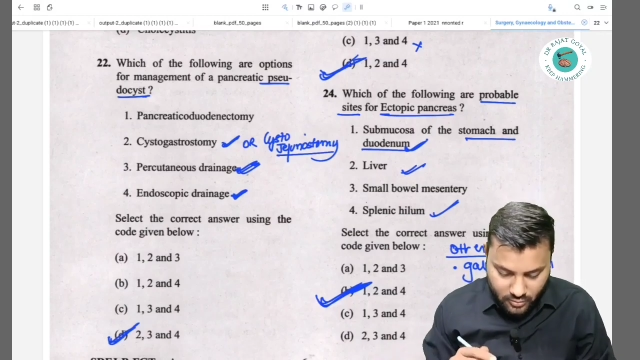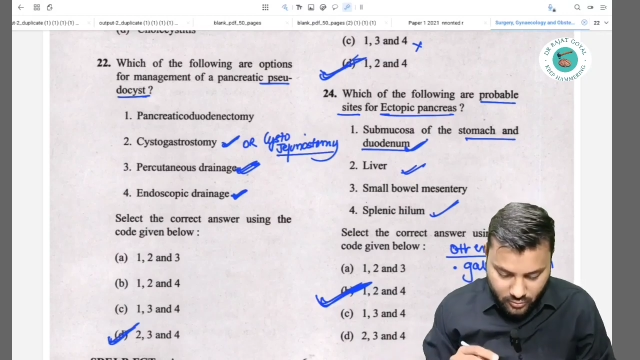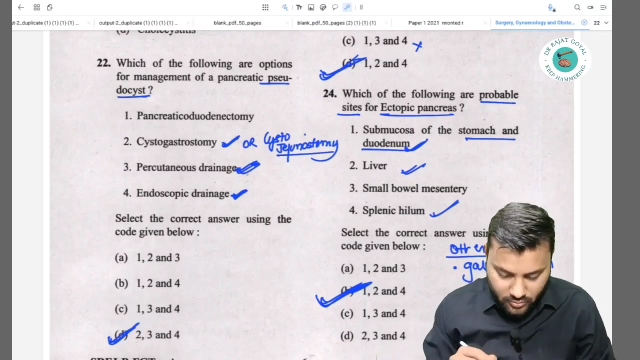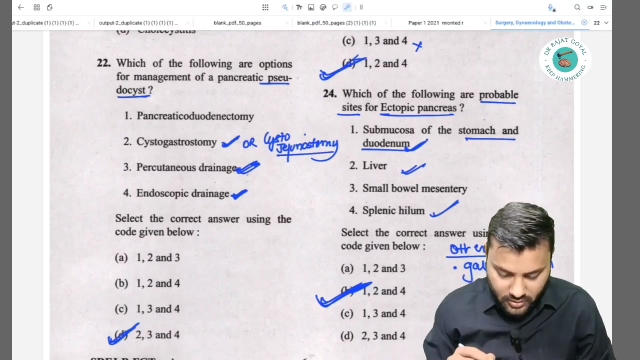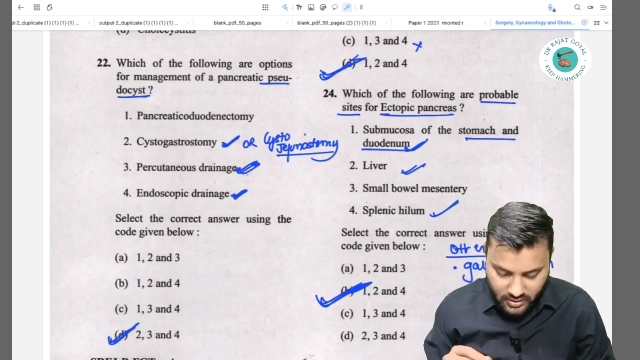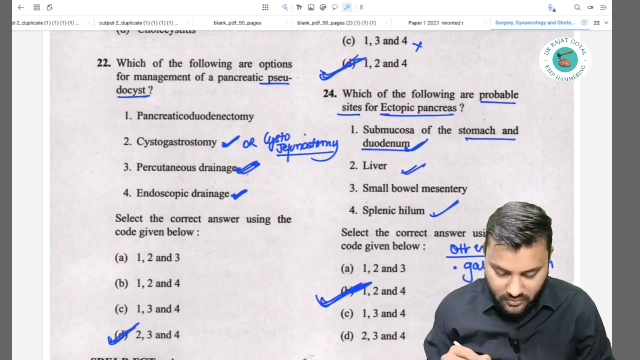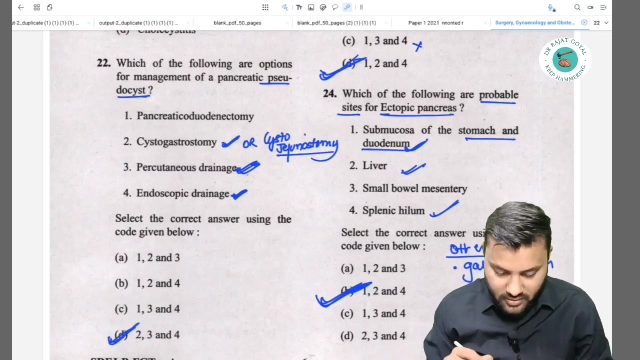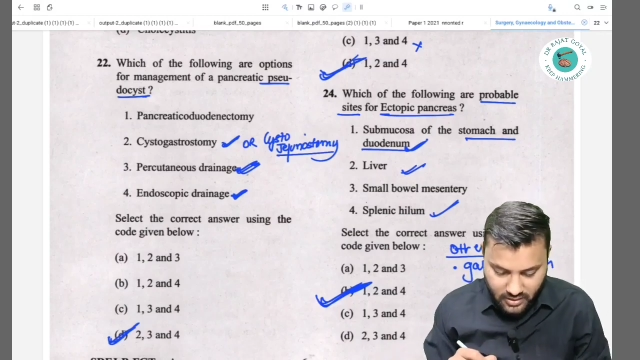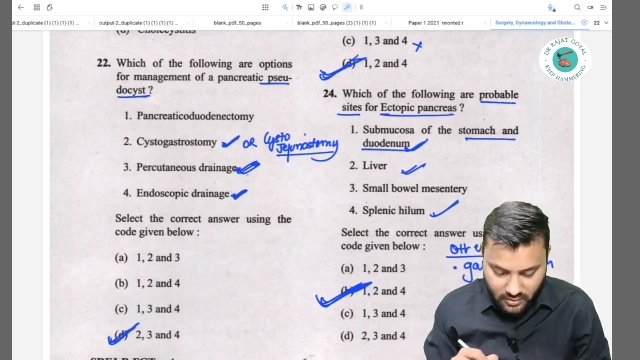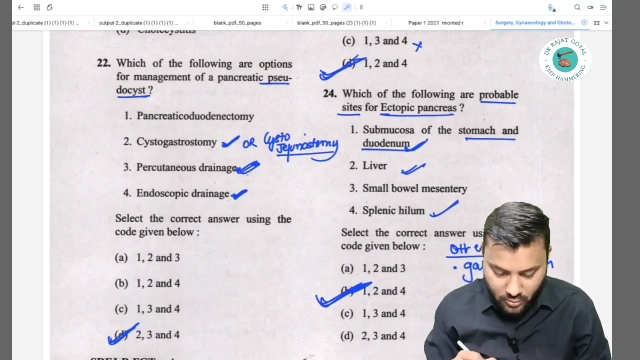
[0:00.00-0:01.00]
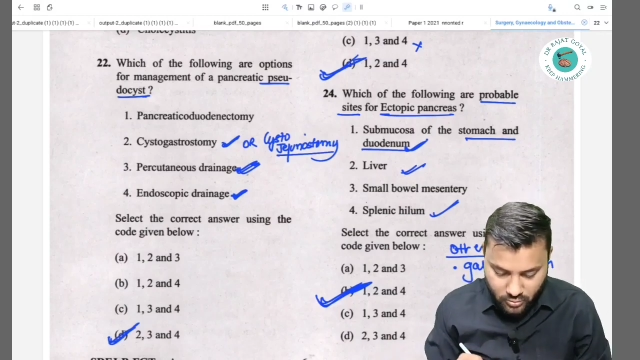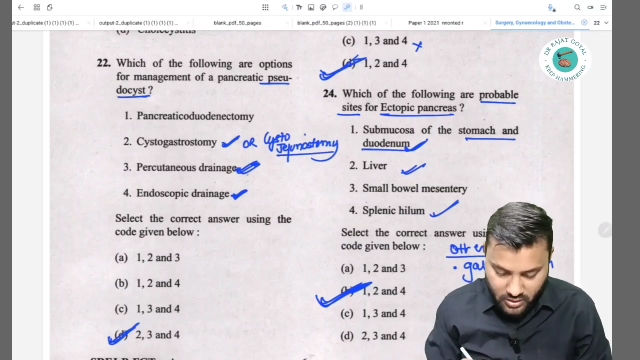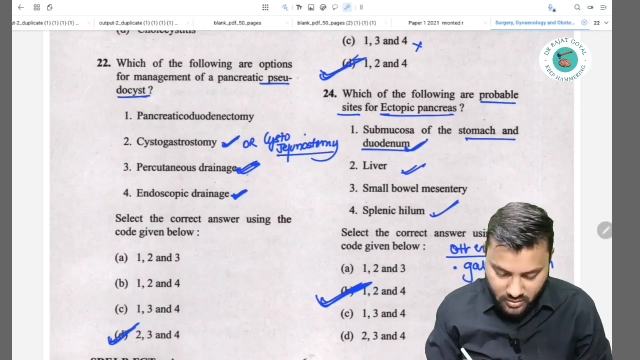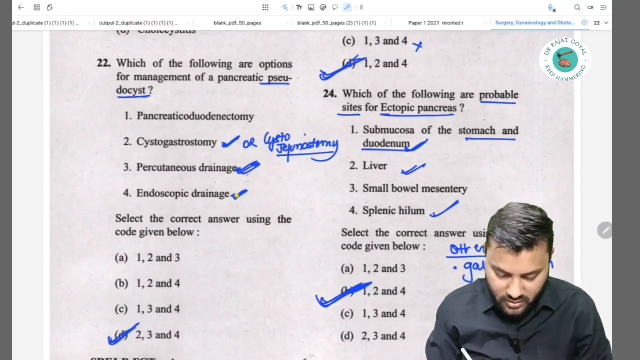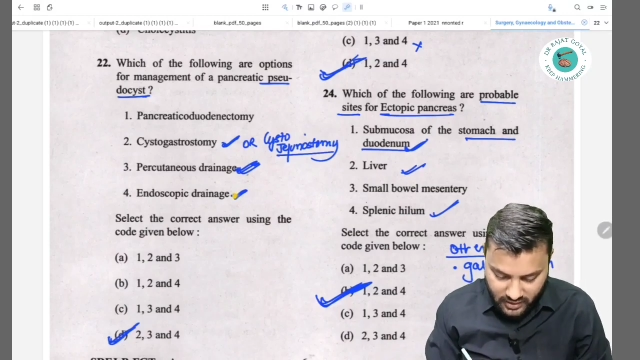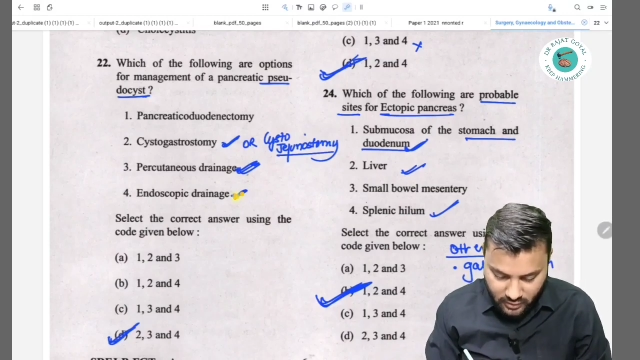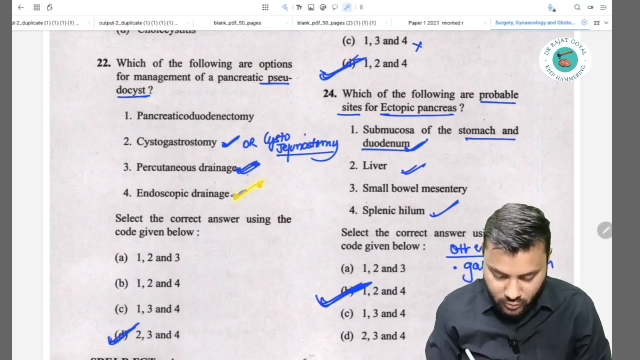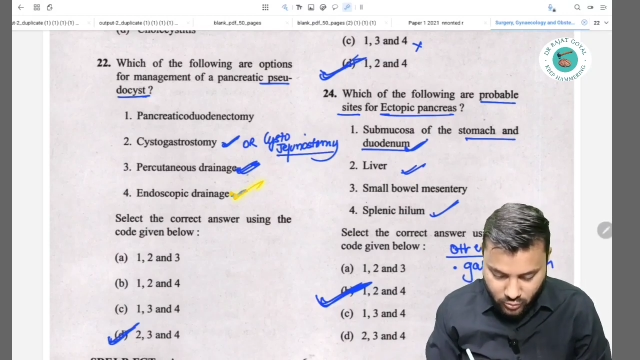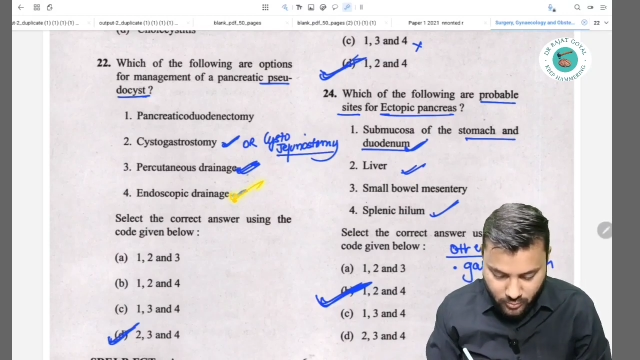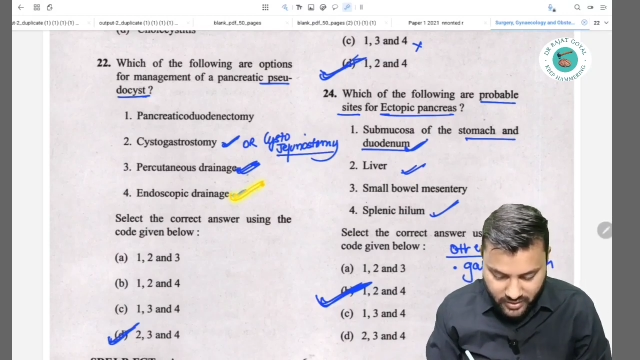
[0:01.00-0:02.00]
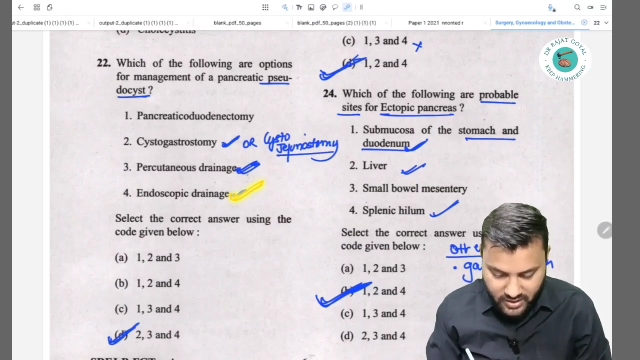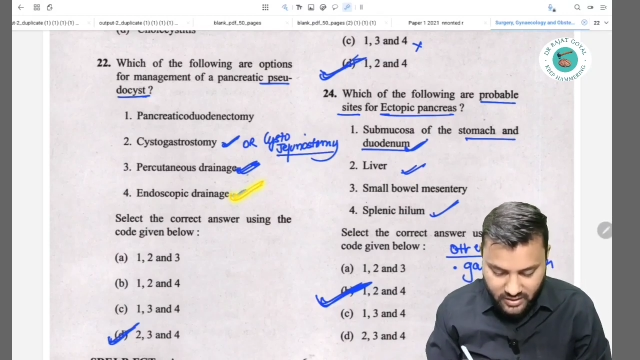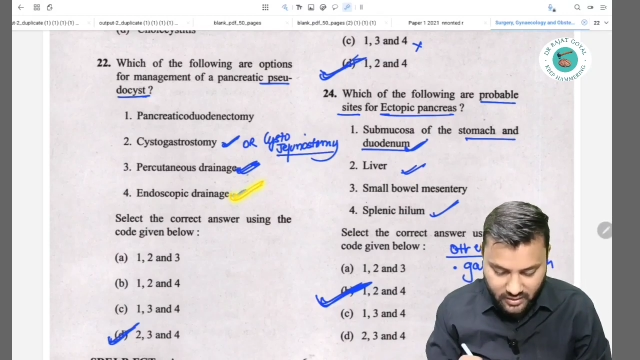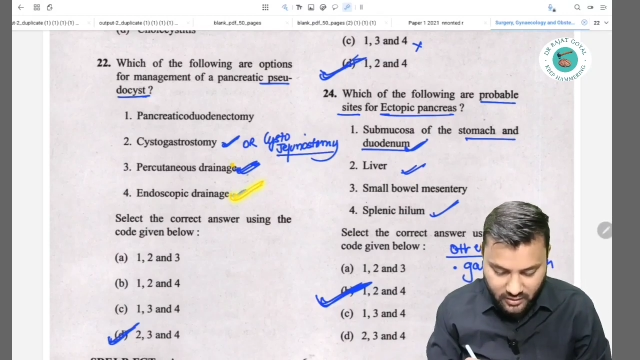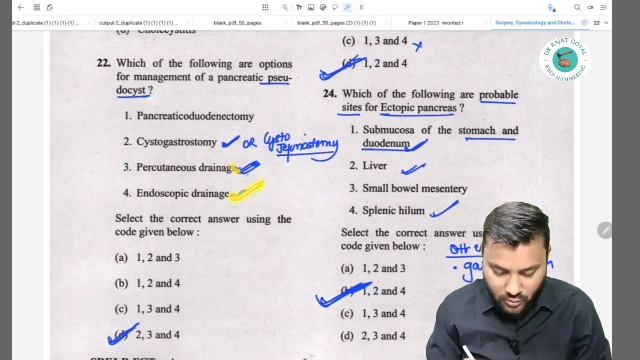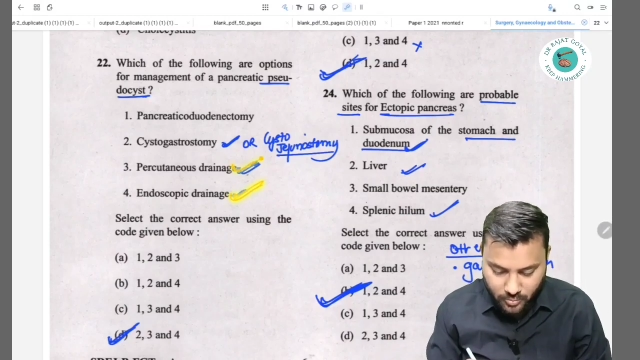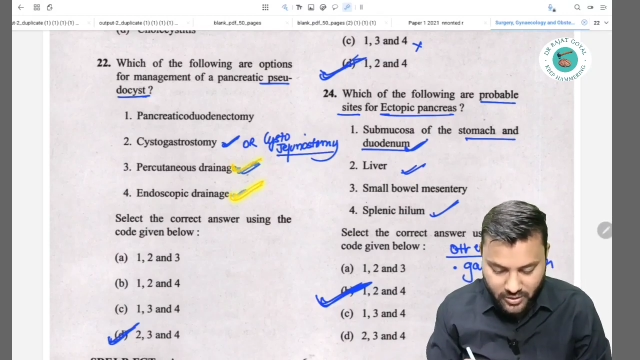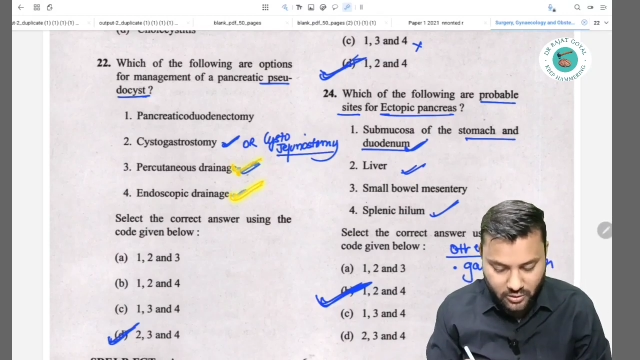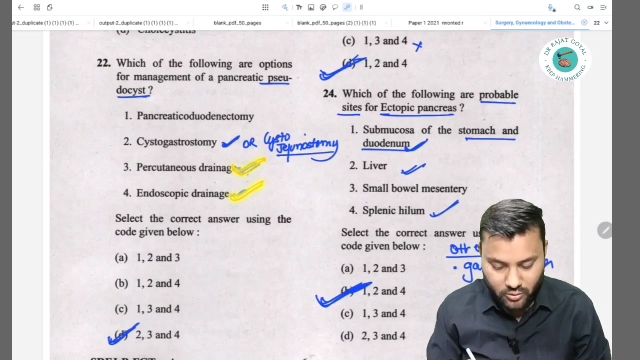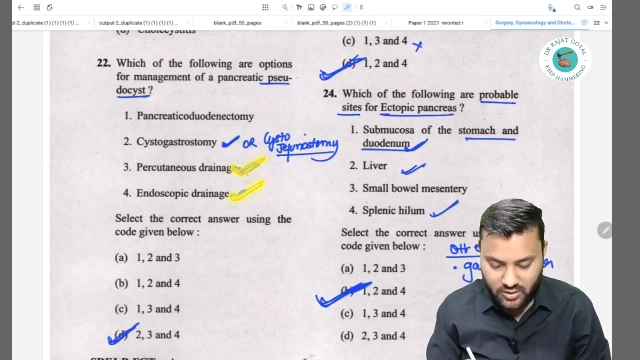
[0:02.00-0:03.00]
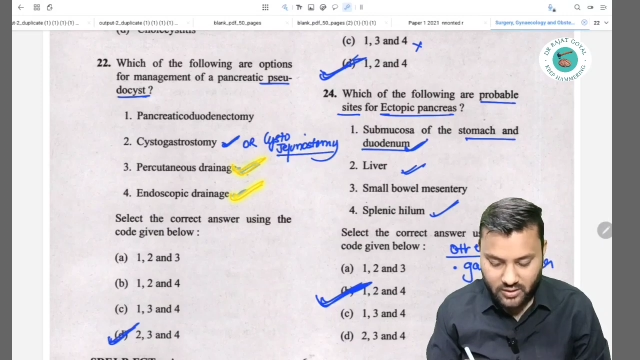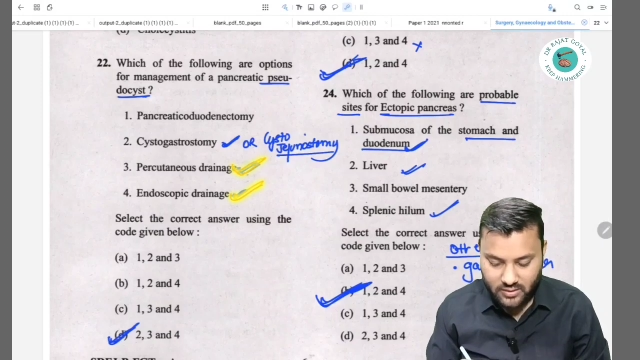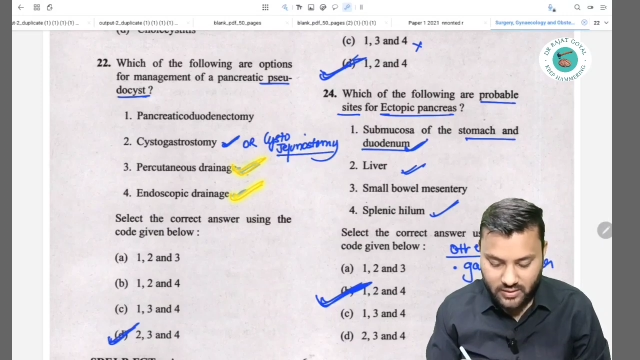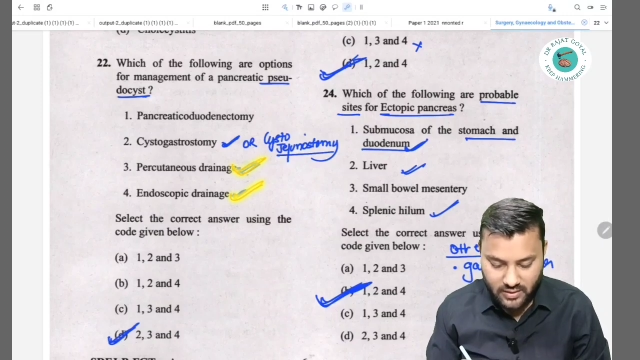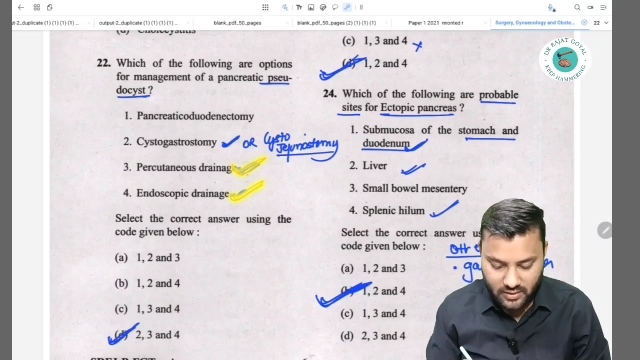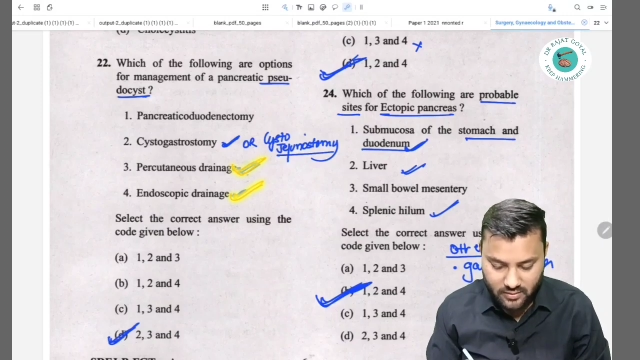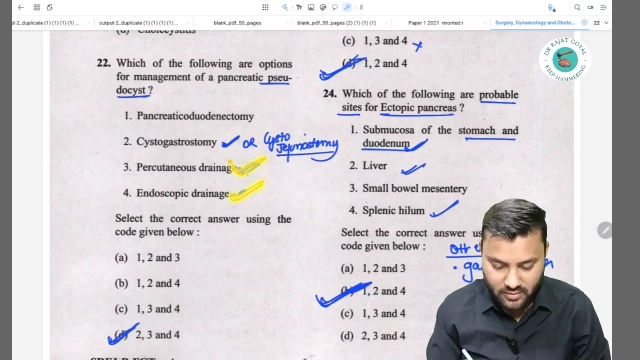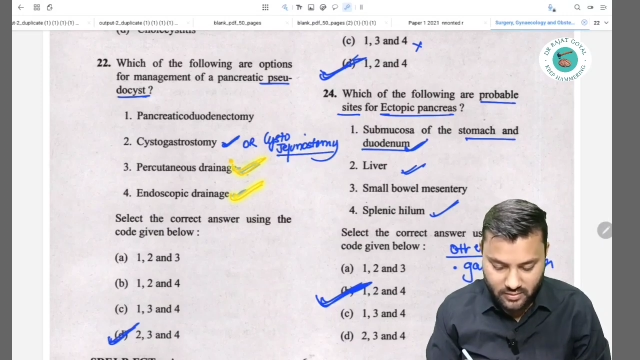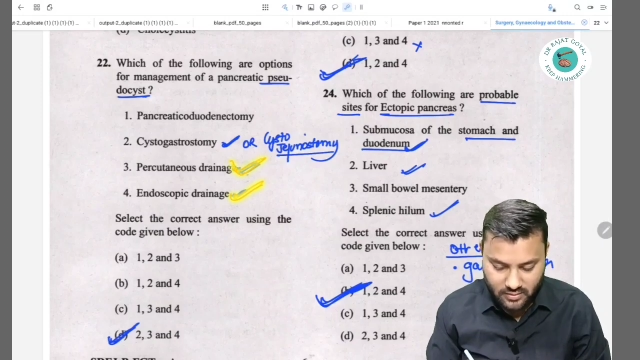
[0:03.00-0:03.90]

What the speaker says: So here we can do the endoscopic drainage or percutaneous drainage,